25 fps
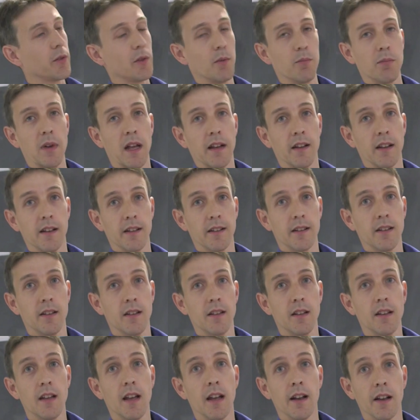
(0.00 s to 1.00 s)
to embed it
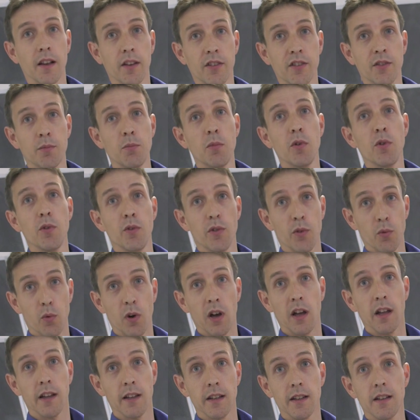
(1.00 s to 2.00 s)
in a smooth
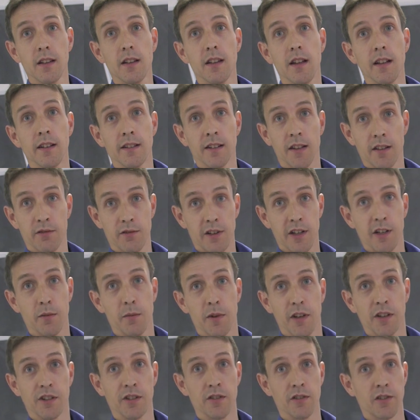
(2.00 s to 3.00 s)
way into
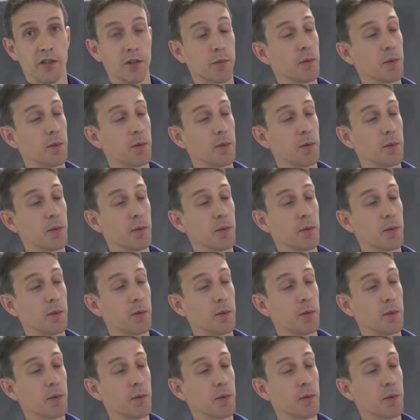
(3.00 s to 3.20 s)
three-dimensional